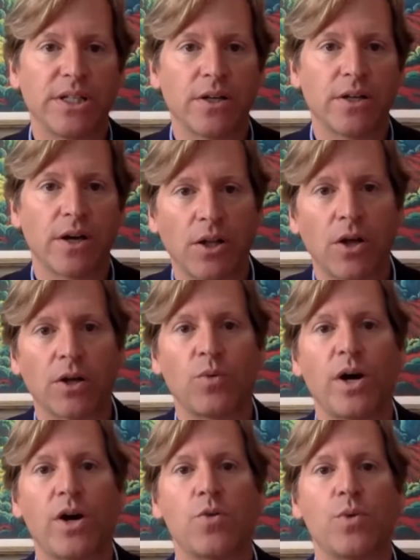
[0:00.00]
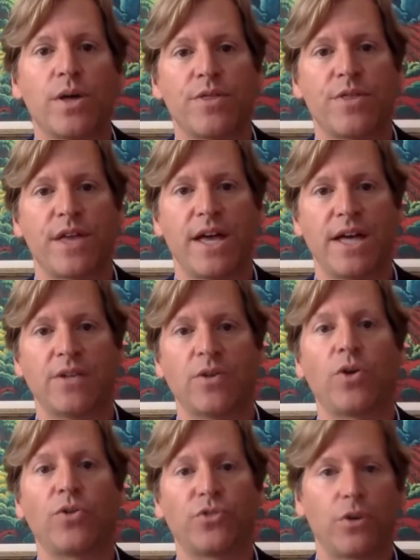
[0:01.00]
got along well with, and
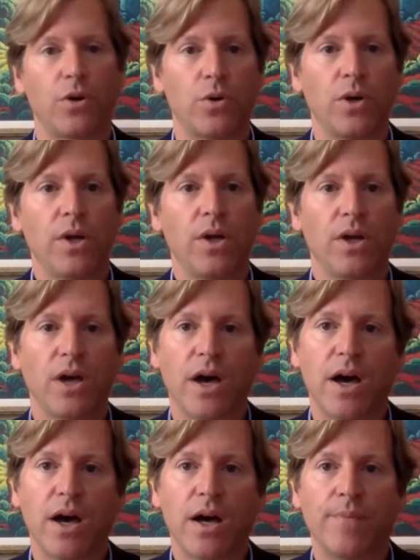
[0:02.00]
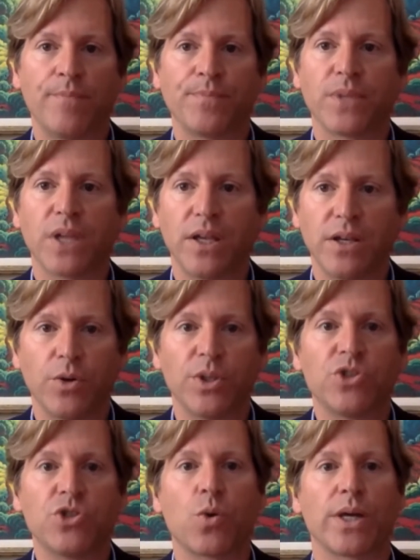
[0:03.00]
also you know,
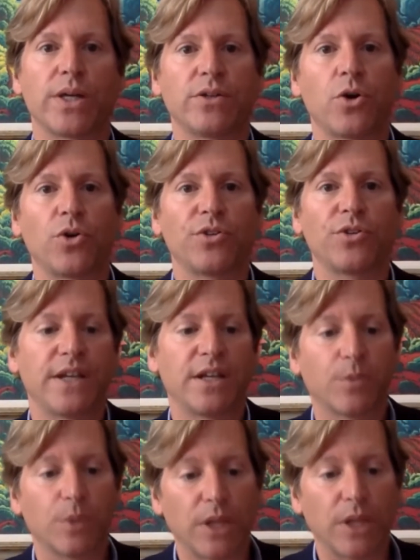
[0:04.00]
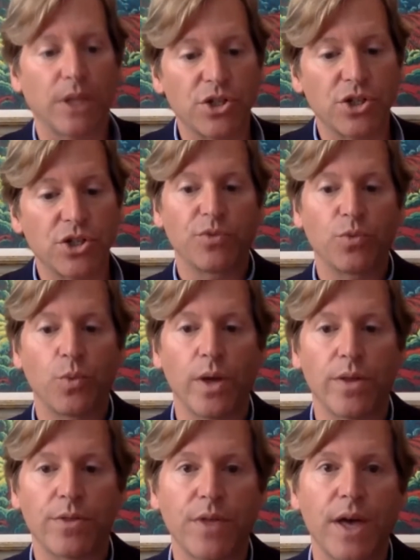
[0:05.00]
enjoyed cultivating relationships
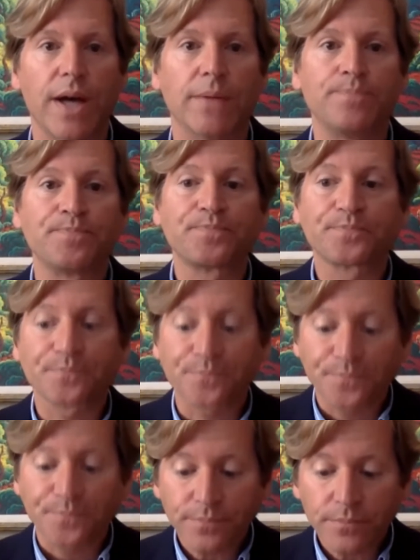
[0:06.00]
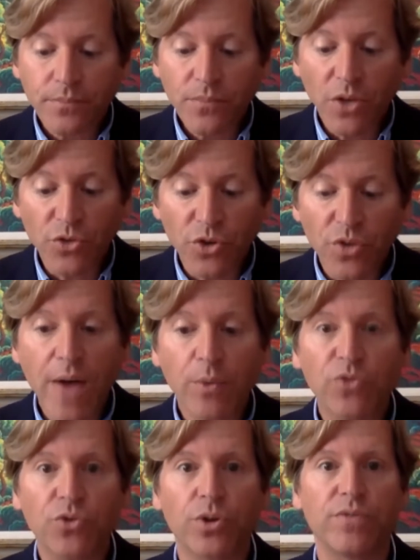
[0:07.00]
with. So that
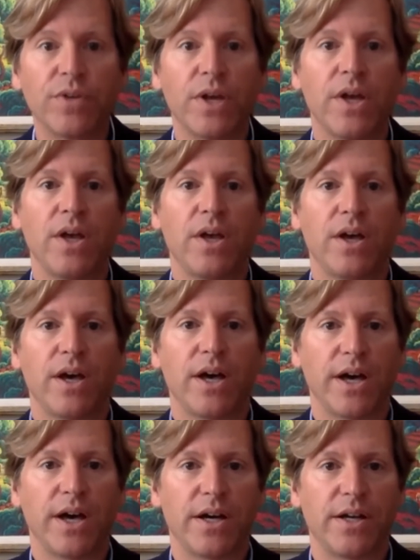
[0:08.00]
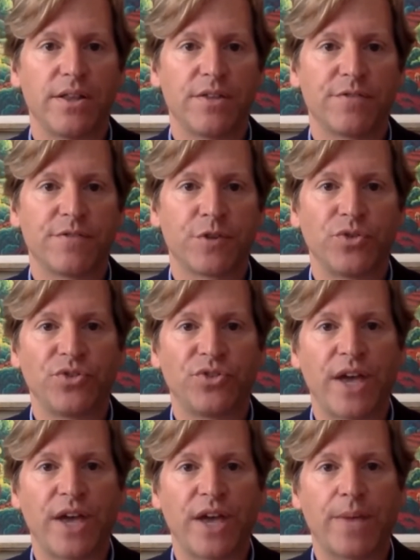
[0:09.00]
was sort of the first
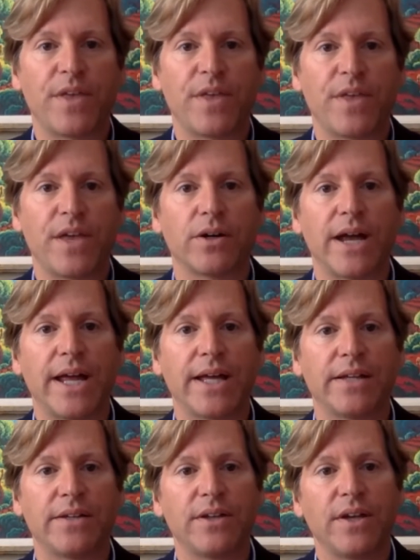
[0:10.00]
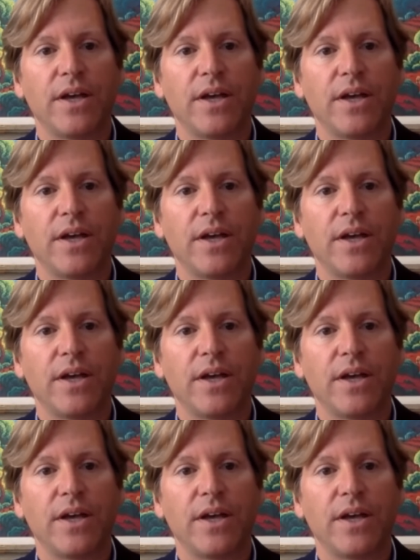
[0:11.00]
step there. And